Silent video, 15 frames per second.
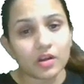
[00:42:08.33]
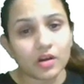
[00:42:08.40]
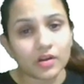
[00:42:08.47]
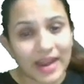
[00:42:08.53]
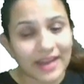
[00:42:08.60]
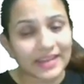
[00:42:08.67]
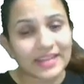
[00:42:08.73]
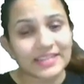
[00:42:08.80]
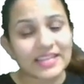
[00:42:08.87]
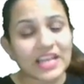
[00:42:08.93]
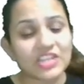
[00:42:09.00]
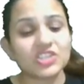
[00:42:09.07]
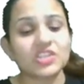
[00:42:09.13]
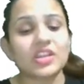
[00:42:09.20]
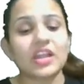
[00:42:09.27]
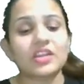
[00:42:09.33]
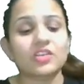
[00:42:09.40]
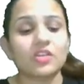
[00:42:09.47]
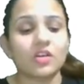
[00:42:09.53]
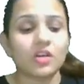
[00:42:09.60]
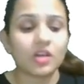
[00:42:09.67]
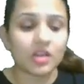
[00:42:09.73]
writing section and
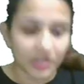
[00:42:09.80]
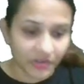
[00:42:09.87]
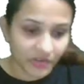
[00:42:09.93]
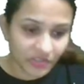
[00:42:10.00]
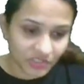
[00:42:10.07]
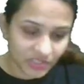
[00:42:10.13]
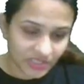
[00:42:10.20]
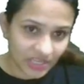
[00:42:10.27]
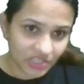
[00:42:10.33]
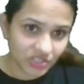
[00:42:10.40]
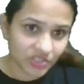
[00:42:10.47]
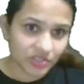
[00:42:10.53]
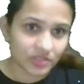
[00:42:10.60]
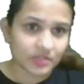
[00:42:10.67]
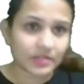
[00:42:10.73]
your literature section.